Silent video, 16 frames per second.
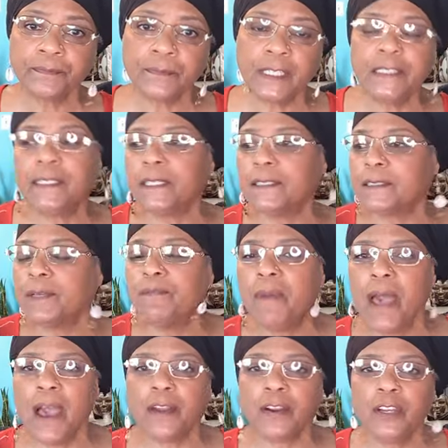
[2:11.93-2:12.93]
It doesn't
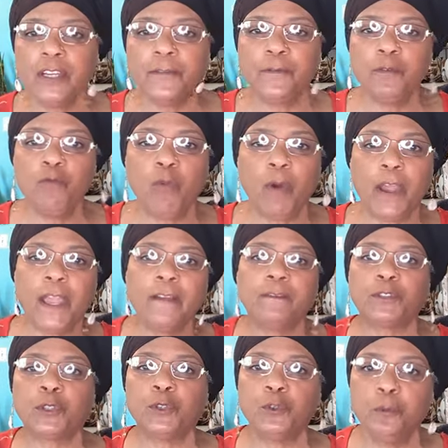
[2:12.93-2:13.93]
matter if you
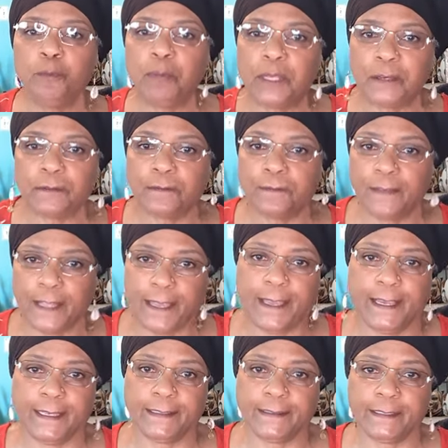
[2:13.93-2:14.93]
wave 2 big
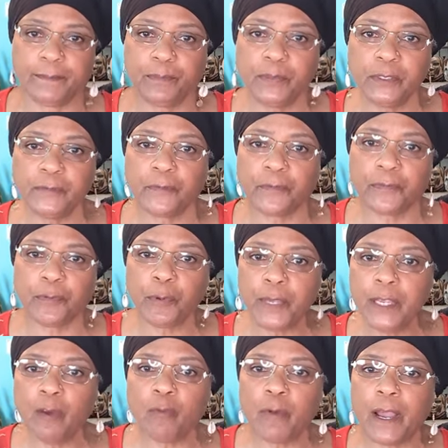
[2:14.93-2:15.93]
flags, put
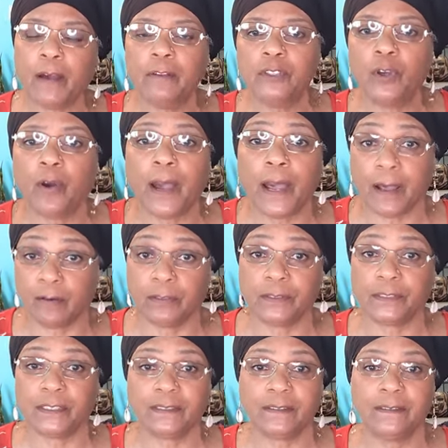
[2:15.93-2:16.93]
3 around your
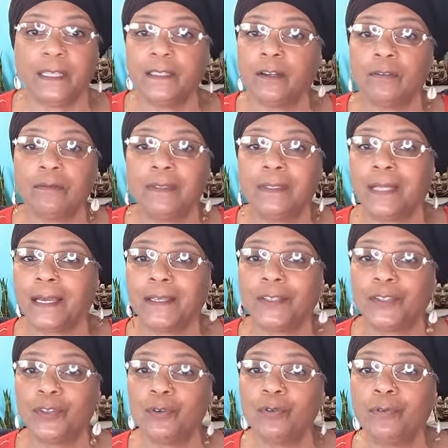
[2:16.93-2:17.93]
house. They don't
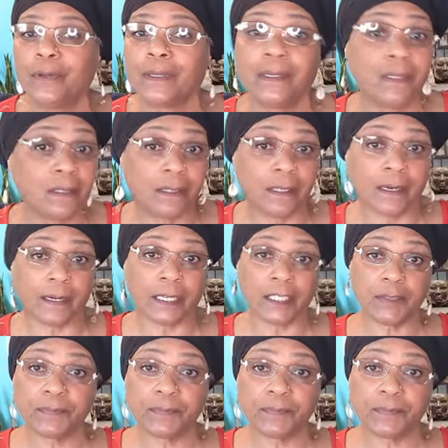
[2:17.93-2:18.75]
like you either.